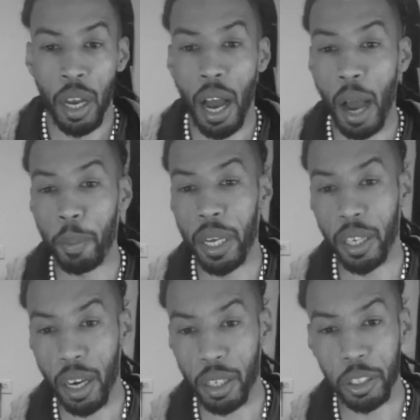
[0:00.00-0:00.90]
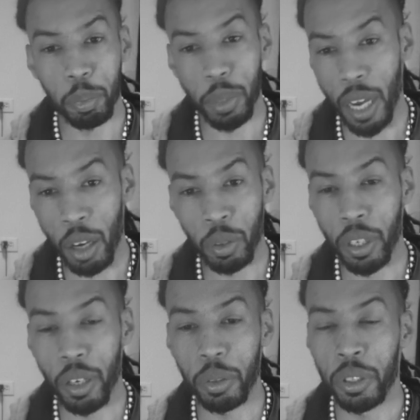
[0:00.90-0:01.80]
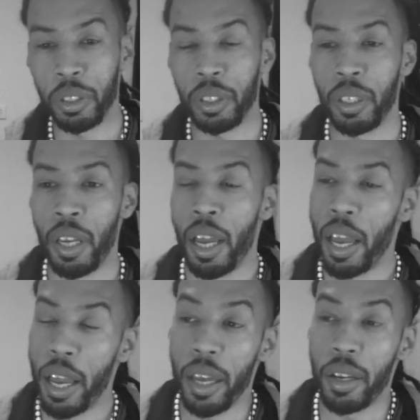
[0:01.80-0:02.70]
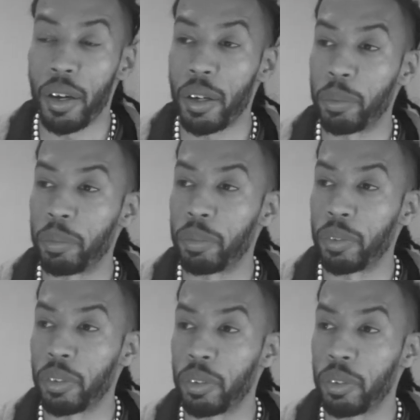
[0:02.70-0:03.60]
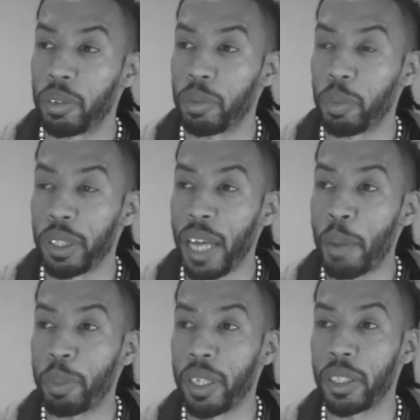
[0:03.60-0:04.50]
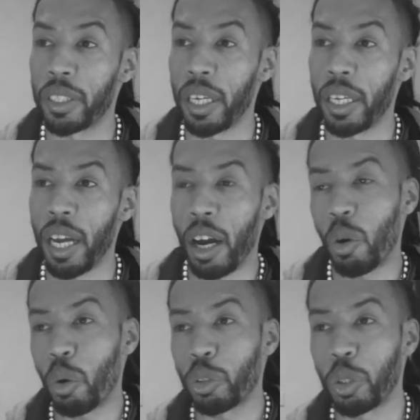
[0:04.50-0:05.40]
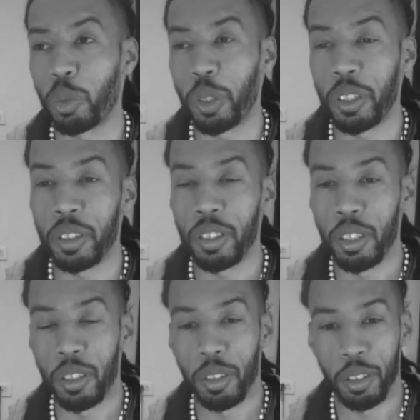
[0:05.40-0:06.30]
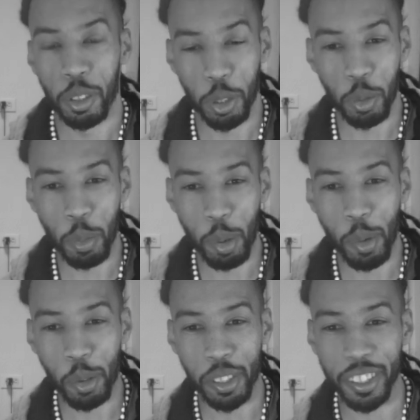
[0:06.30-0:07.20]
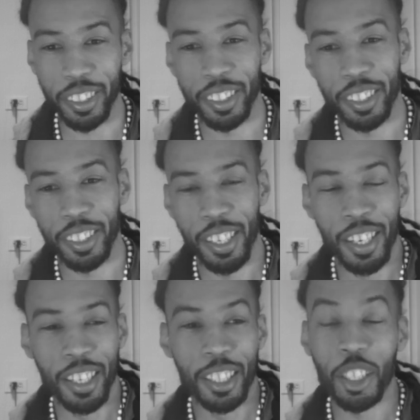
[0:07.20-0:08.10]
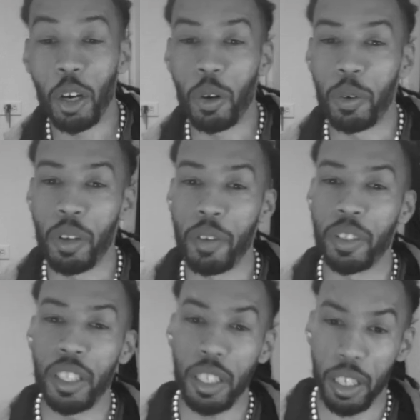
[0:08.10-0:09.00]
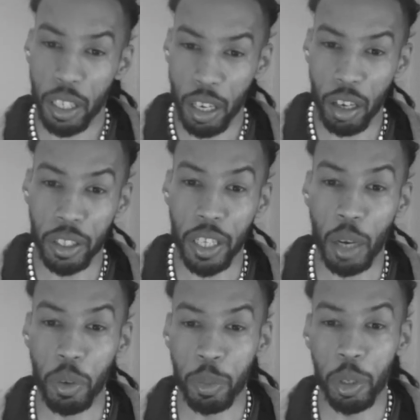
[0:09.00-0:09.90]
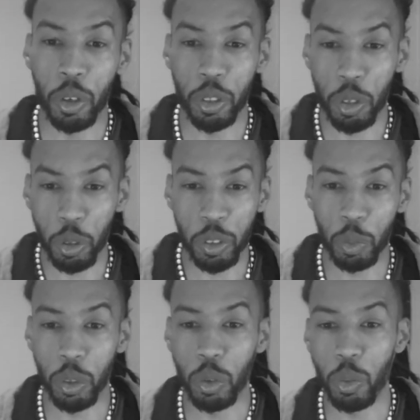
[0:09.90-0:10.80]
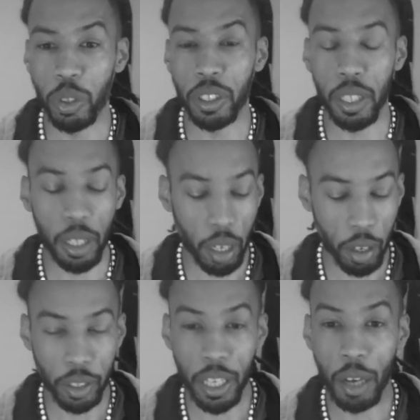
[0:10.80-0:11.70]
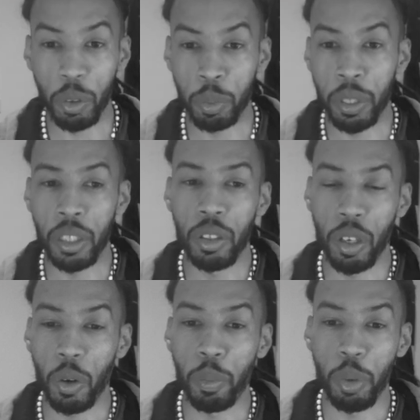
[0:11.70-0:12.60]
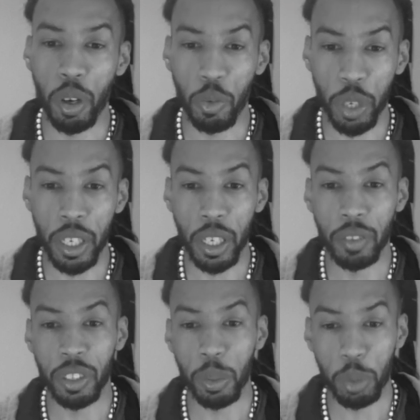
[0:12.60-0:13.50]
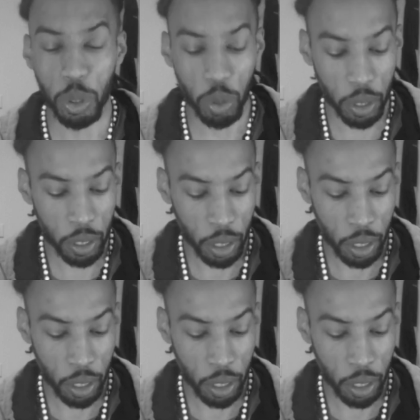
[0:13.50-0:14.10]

I may cuss, but I don't curse. And um, with that being said, I also want to do a promotion. So, if you need to get in contact with me or you know someone who wants to get in contact with me, you know, book a reading of some sort,